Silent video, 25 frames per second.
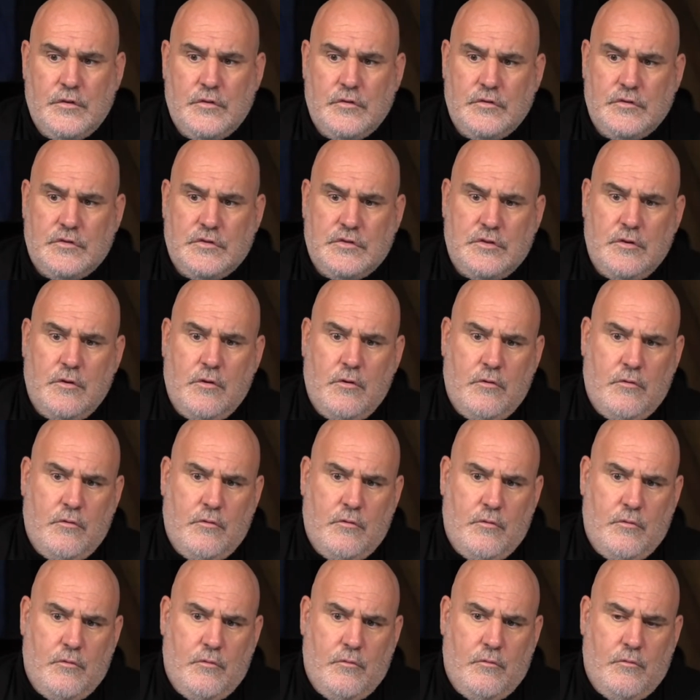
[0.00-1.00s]
So
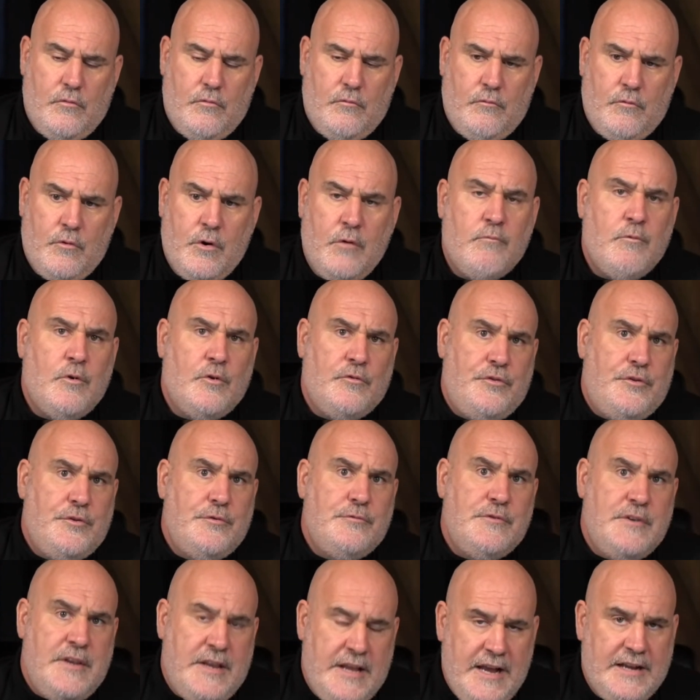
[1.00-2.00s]
what we'll
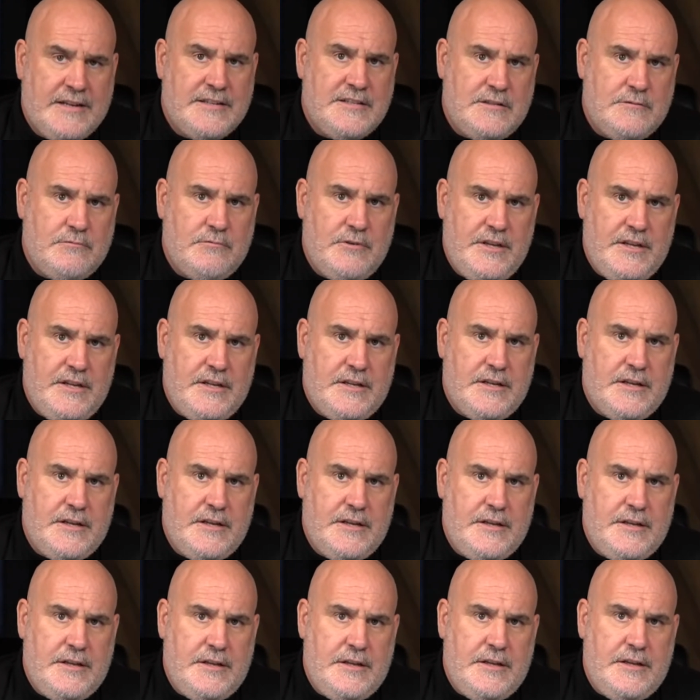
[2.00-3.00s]
do next week
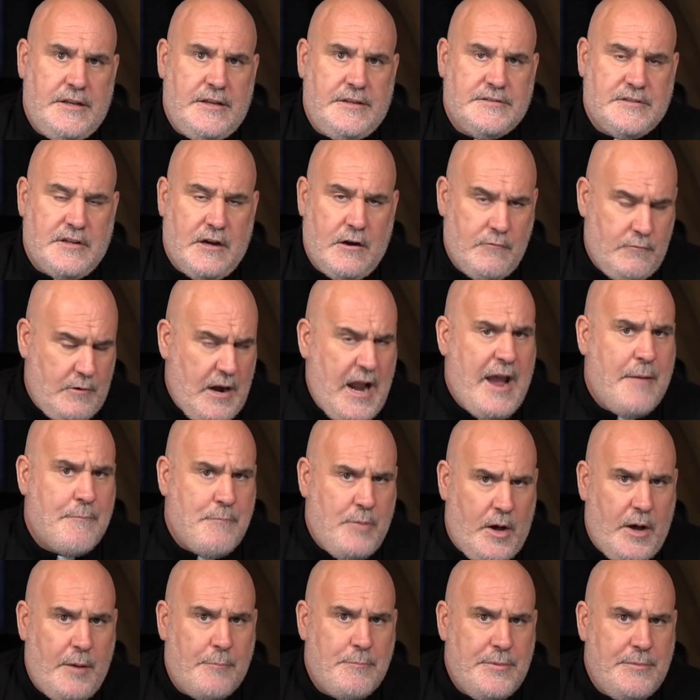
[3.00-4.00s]
is our
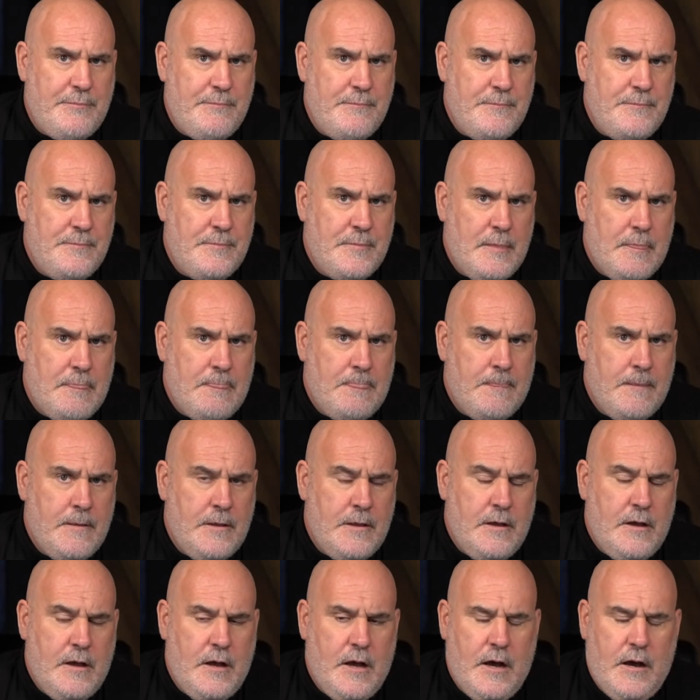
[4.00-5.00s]
wrap-up.
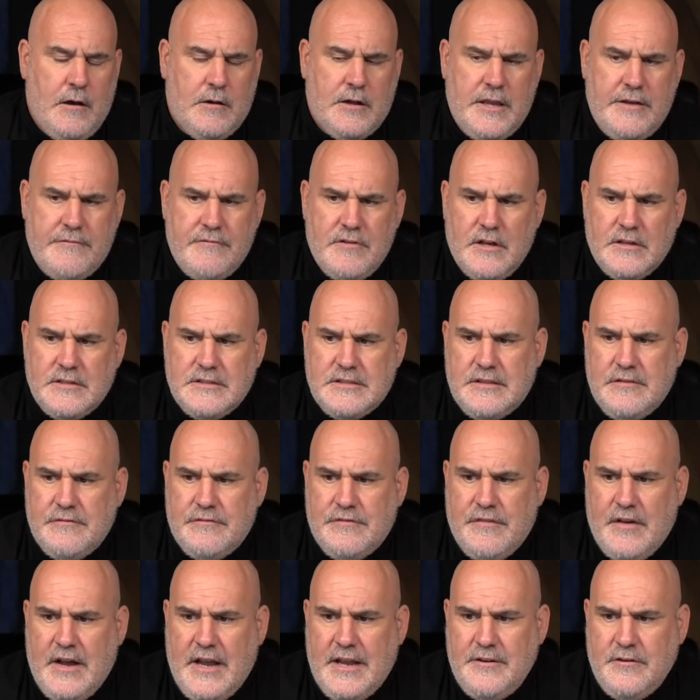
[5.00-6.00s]
I'll give us the
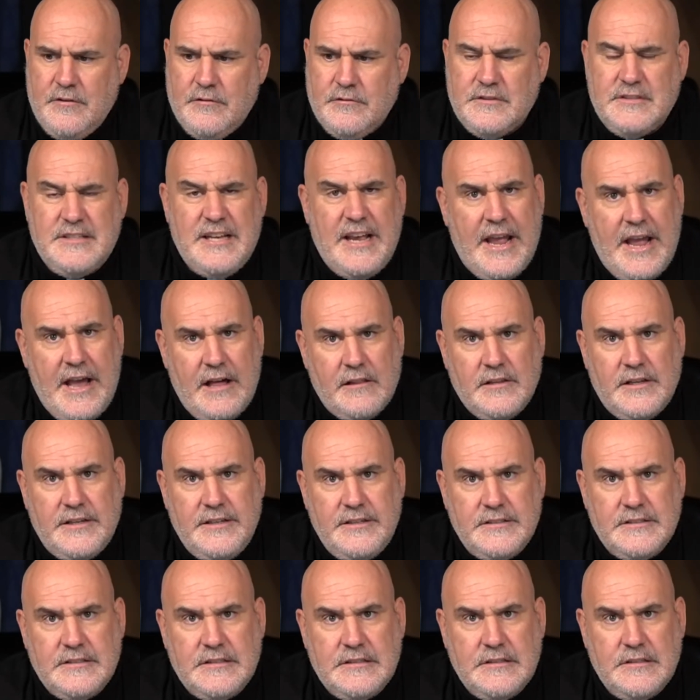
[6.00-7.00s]
final
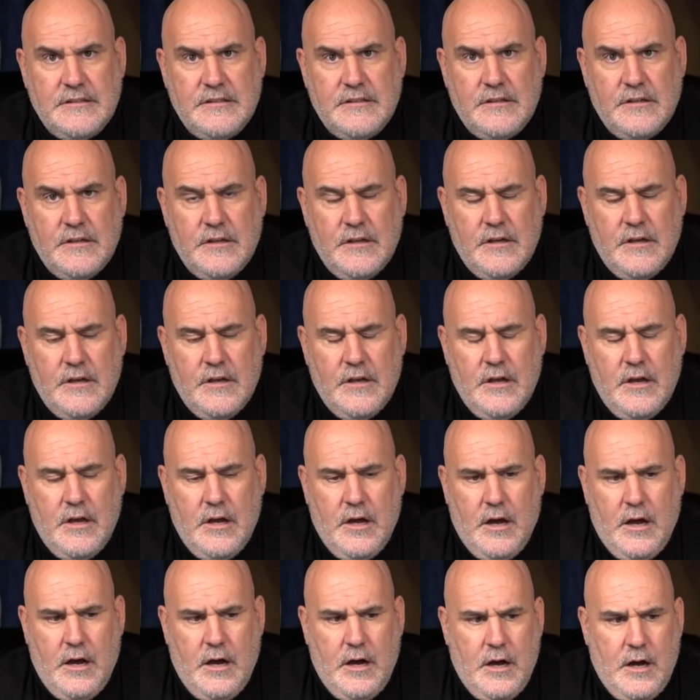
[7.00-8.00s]
tallies
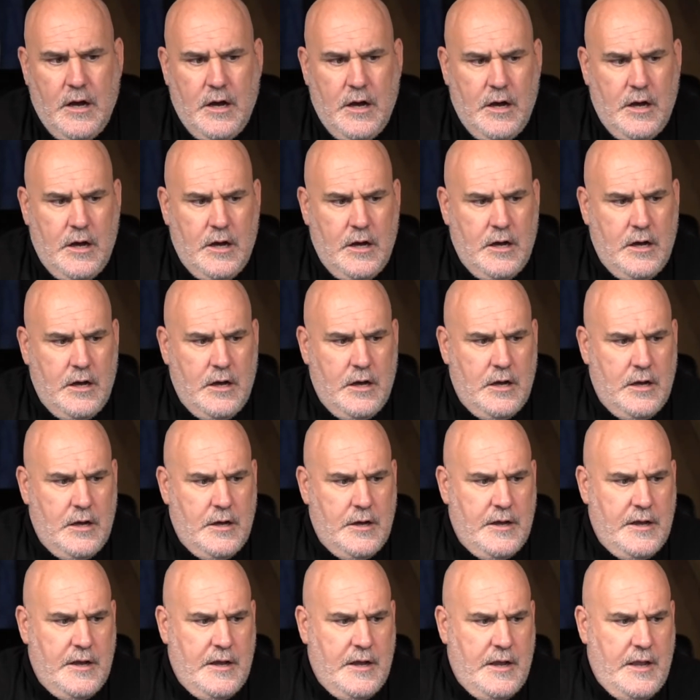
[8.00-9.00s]

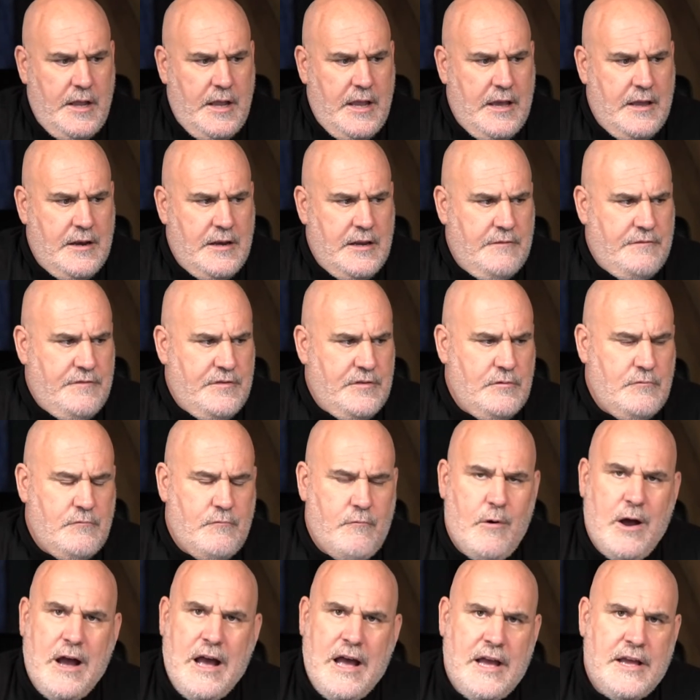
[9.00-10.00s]
And if you
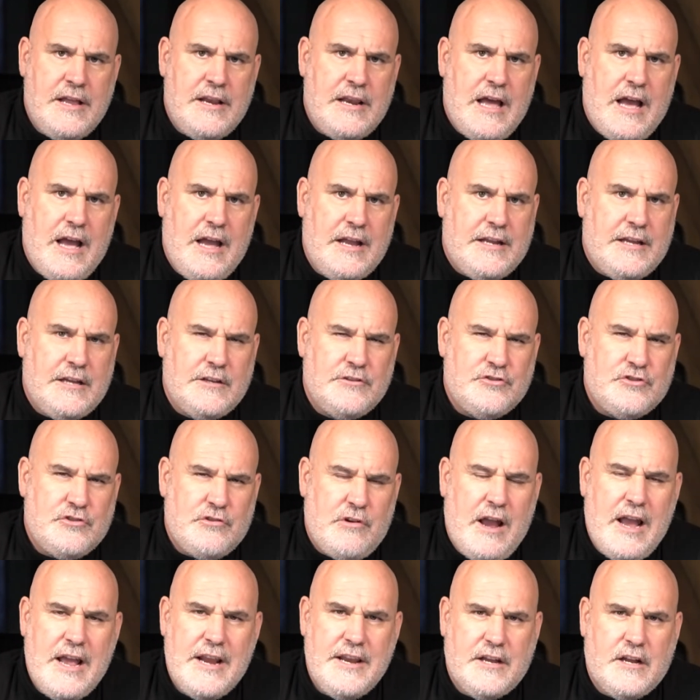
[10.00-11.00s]
want, I can
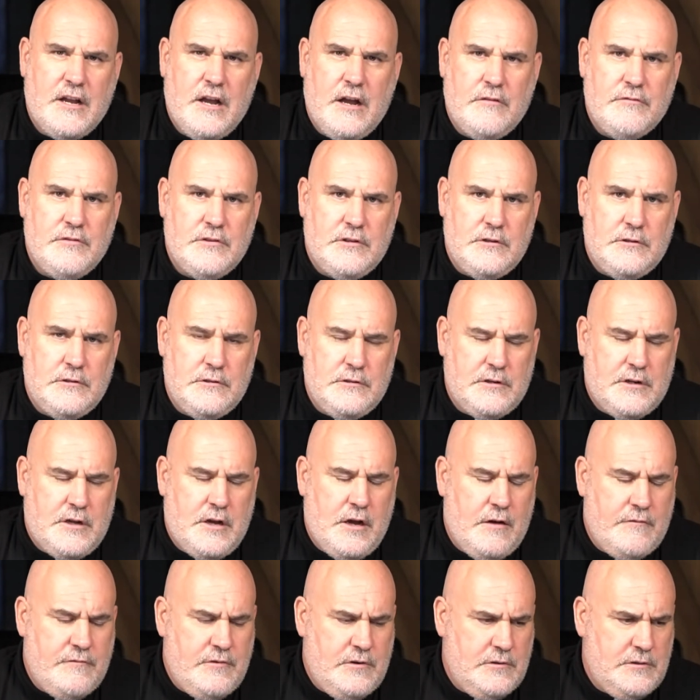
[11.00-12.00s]
try to
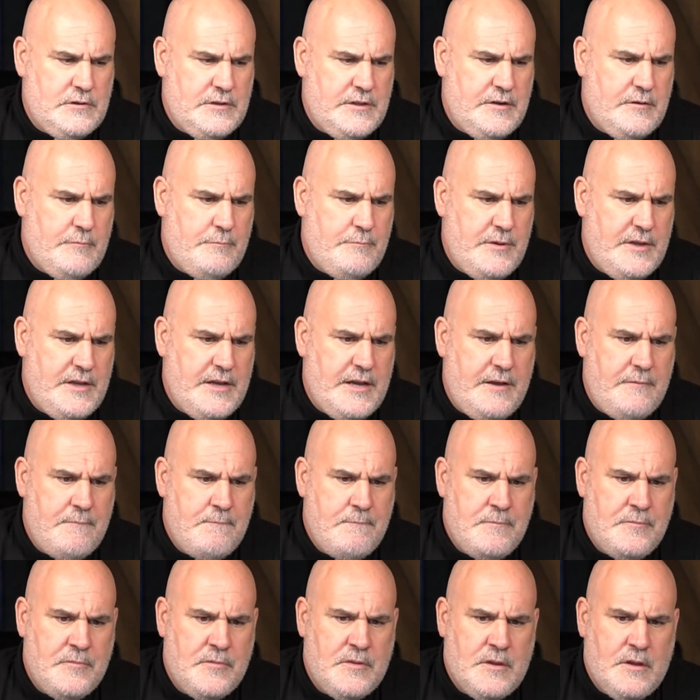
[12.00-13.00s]
cover a little bit
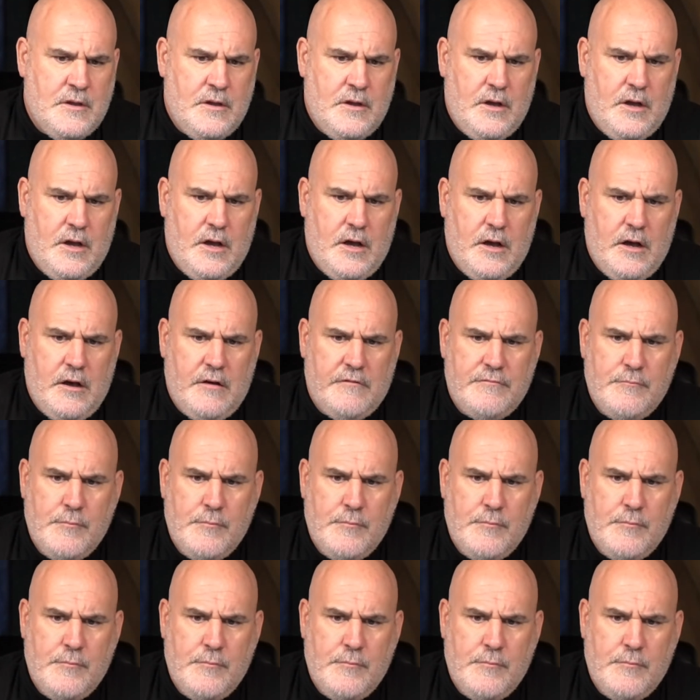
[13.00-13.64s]
of